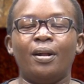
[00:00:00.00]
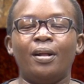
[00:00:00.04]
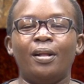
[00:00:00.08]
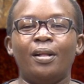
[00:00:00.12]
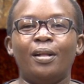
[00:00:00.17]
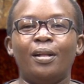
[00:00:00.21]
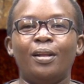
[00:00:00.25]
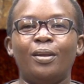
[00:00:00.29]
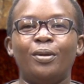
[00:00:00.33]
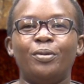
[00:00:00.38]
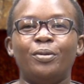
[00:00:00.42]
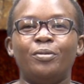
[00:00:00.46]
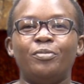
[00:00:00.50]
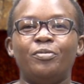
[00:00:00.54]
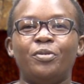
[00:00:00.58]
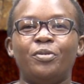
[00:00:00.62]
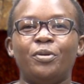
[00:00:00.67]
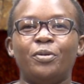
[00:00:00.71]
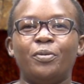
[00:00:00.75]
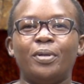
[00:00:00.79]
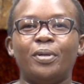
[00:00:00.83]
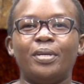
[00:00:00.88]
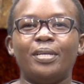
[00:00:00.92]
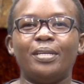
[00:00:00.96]
Hello,
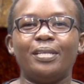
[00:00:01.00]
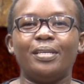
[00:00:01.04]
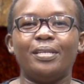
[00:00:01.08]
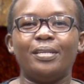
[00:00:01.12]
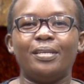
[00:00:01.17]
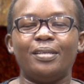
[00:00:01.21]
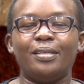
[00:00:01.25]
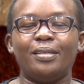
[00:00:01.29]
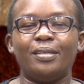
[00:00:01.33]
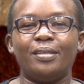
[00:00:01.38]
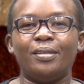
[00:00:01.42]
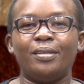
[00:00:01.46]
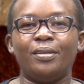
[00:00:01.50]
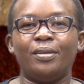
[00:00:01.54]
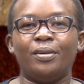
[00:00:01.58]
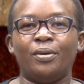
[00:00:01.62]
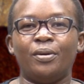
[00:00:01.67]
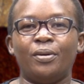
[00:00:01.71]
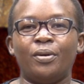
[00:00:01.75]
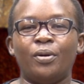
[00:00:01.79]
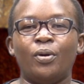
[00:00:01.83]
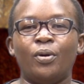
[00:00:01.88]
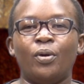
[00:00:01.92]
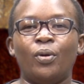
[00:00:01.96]
viewer.
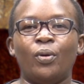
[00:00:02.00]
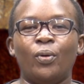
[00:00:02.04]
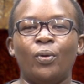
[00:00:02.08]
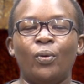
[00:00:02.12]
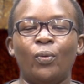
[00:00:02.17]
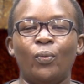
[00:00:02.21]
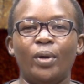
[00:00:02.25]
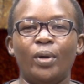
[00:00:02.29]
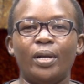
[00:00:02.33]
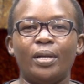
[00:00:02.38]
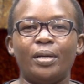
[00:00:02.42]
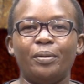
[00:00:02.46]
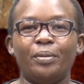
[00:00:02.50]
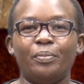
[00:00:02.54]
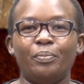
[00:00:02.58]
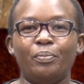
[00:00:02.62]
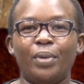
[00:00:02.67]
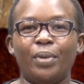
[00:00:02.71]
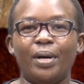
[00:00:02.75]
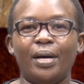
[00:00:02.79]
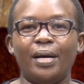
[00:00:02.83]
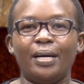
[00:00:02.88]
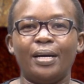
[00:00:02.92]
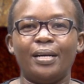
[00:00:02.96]
Welcome
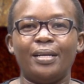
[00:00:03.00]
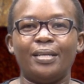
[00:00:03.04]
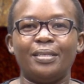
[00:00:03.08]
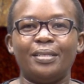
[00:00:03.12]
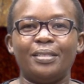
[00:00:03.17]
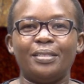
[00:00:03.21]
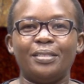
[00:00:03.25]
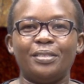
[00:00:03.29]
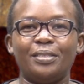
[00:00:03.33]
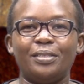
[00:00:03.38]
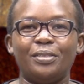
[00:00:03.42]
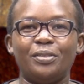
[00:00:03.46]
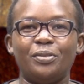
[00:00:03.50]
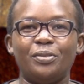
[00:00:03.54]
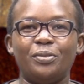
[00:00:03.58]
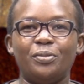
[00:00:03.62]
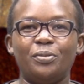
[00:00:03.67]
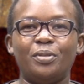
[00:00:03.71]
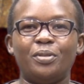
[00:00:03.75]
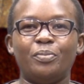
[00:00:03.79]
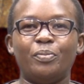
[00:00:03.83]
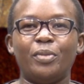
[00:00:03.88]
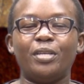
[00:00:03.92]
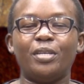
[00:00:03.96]
back to
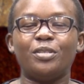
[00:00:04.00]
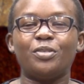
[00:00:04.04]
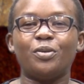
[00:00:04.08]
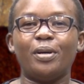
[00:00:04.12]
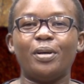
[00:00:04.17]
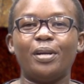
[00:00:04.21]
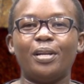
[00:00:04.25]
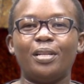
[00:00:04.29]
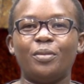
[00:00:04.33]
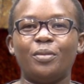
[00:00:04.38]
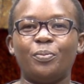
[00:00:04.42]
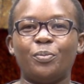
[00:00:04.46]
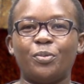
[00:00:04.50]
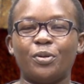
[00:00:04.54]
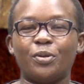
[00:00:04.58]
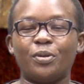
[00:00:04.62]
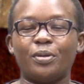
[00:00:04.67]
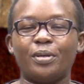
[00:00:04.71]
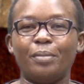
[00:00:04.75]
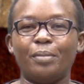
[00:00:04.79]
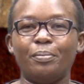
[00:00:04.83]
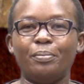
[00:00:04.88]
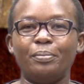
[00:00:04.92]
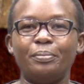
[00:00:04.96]
the Mental Health
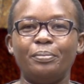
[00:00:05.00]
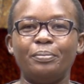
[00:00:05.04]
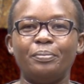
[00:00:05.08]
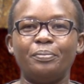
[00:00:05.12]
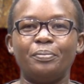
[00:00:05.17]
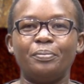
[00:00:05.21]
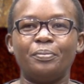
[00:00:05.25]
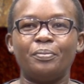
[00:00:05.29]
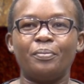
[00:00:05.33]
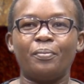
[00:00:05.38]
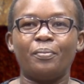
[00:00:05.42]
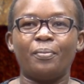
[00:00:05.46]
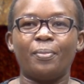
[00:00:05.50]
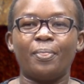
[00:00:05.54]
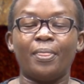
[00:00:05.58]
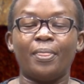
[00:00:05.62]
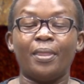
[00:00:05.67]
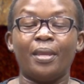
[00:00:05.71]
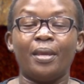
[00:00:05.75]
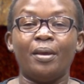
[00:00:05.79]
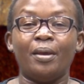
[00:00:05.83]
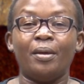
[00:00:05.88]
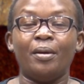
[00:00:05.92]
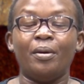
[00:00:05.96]
Program.
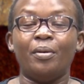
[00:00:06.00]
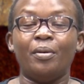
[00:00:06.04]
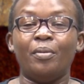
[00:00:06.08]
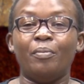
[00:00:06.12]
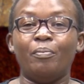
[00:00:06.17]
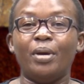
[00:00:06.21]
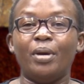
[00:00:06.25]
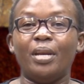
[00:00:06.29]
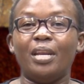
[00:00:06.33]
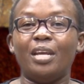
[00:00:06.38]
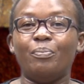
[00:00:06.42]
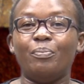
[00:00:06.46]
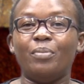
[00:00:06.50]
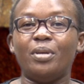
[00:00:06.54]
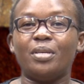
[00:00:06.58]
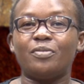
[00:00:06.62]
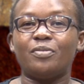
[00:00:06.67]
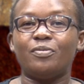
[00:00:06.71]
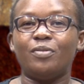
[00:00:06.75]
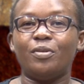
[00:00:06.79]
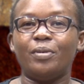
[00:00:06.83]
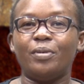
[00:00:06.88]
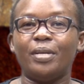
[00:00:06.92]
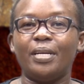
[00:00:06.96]
My name is
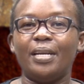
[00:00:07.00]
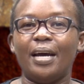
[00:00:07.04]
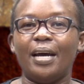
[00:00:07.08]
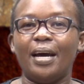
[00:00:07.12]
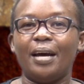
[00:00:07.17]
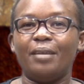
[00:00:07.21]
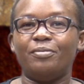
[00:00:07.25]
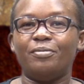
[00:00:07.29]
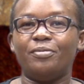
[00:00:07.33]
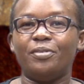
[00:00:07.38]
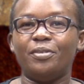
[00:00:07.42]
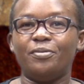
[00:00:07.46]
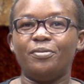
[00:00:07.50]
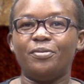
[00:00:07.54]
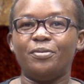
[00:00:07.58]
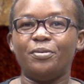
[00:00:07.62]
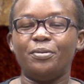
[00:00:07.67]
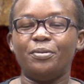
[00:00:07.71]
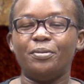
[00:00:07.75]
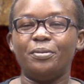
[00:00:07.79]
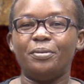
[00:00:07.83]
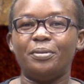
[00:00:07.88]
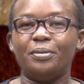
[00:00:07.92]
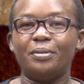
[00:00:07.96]
Florida Afifu,
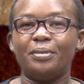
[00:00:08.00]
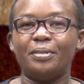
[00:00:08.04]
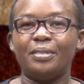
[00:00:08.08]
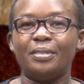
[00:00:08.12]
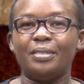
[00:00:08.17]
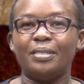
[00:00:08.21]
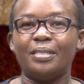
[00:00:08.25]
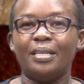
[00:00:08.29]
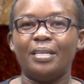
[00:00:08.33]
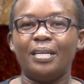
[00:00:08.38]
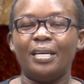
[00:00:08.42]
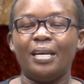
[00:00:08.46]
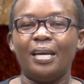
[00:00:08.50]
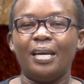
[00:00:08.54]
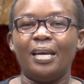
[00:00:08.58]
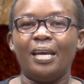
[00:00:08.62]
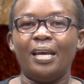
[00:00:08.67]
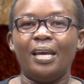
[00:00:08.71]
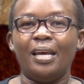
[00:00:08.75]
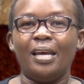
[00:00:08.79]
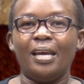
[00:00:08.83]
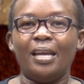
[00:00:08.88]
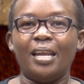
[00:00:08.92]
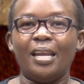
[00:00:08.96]

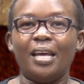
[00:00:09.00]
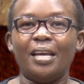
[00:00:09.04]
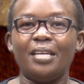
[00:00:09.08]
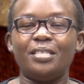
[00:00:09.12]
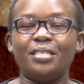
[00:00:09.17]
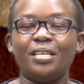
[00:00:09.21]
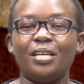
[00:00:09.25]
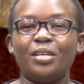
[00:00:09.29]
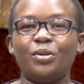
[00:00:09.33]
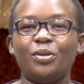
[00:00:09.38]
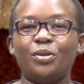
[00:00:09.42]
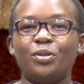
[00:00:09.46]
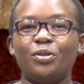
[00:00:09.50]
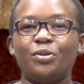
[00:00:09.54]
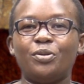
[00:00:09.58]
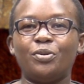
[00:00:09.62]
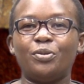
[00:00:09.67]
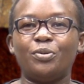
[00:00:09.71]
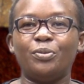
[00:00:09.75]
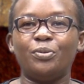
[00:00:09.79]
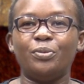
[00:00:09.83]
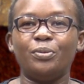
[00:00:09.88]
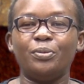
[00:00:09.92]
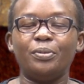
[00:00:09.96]
and I take you
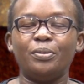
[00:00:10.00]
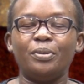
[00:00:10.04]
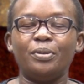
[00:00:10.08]
through